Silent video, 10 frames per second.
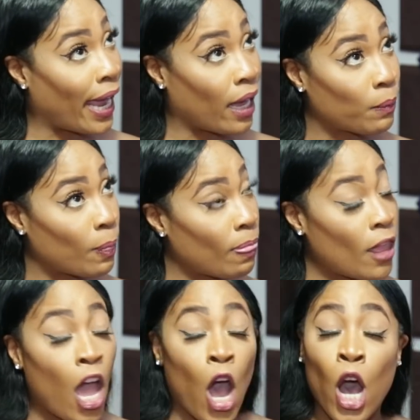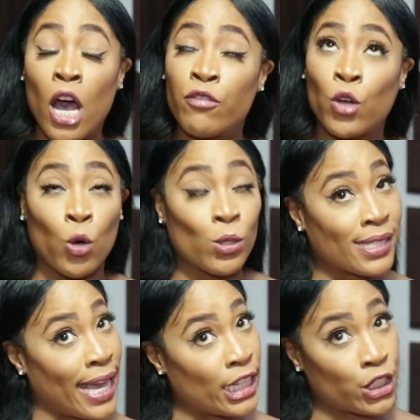Care. Do people buy their award? Of oh, course
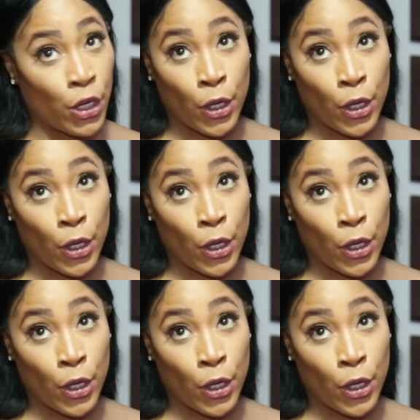oh, they do.